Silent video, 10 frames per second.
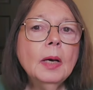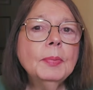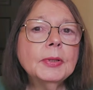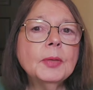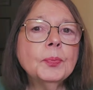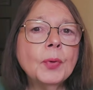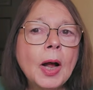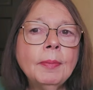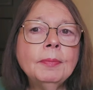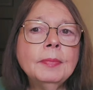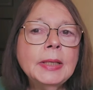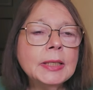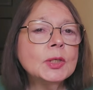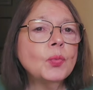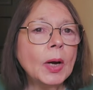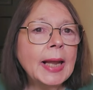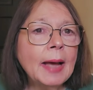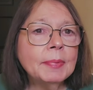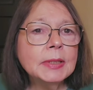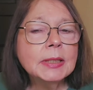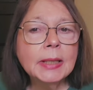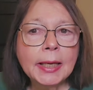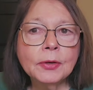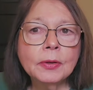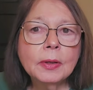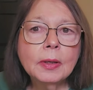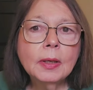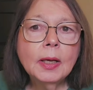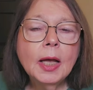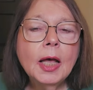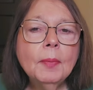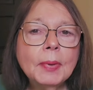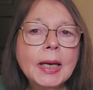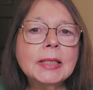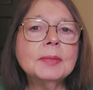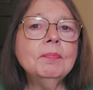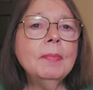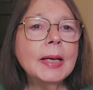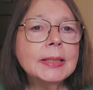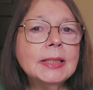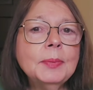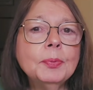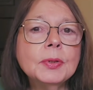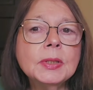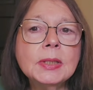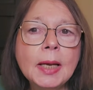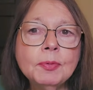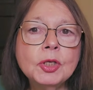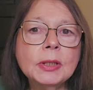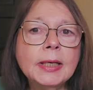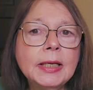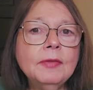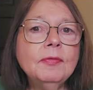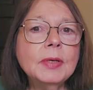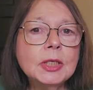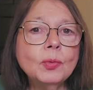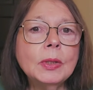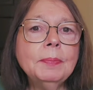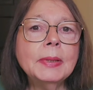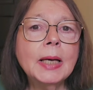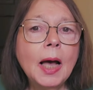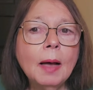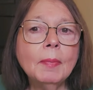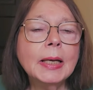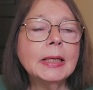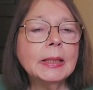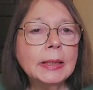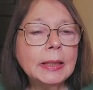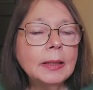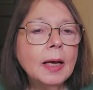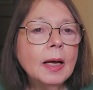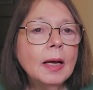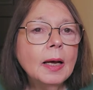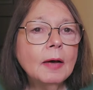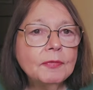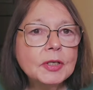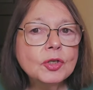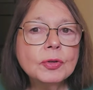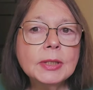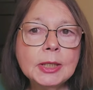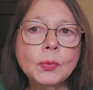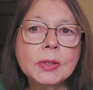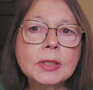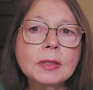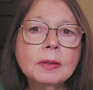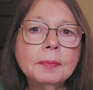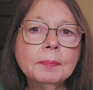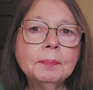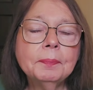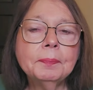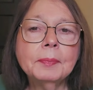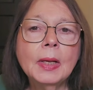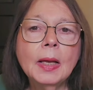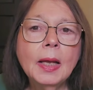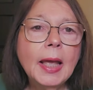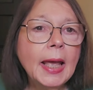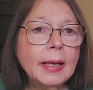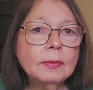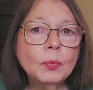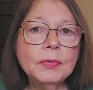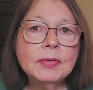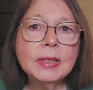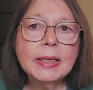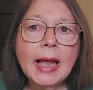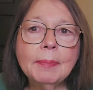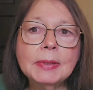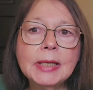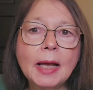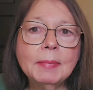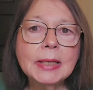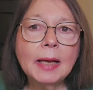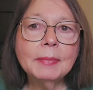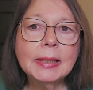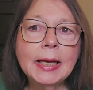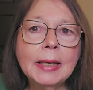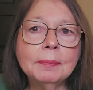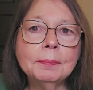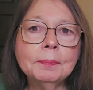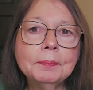But the problem is what happens later, because messy perception can eventually become a clean, official sequence. And we've seen it happen time and time again.